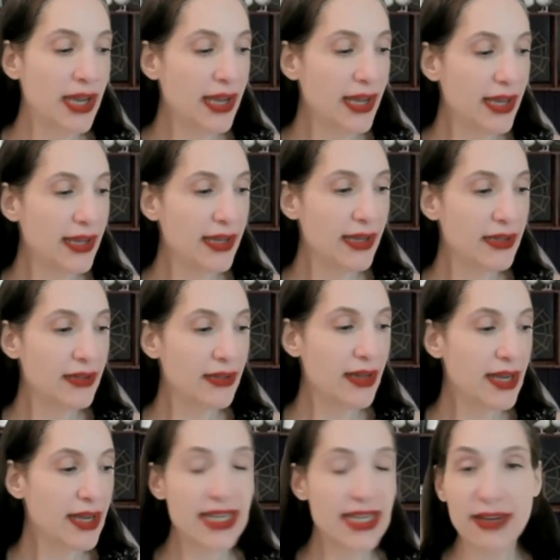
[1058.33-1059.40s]
And
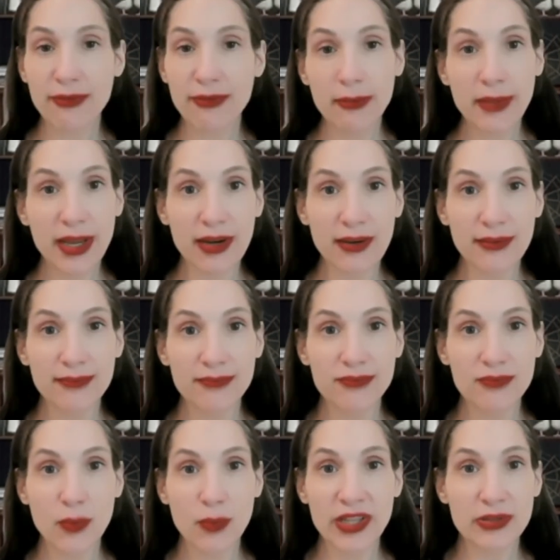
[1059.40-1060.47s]
I take it from there,
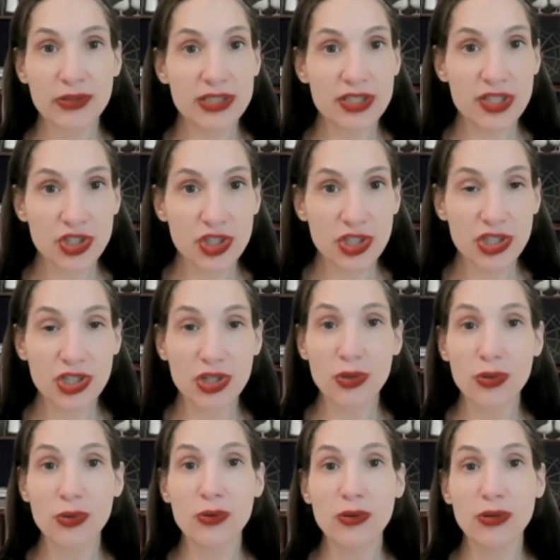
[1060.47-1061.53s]
whether it's a
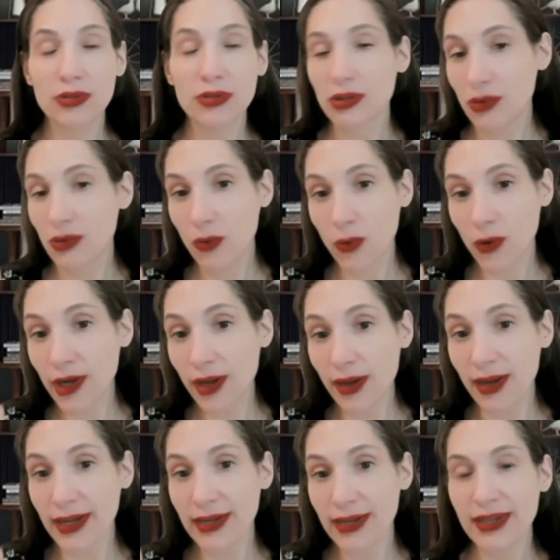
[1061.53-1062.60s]
to-do or
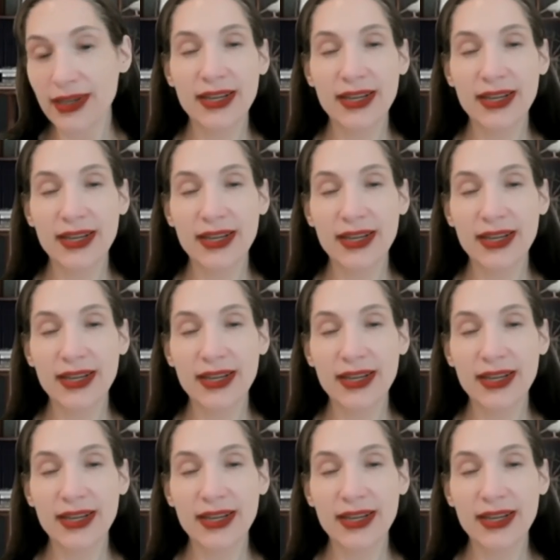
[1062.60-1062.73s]
not.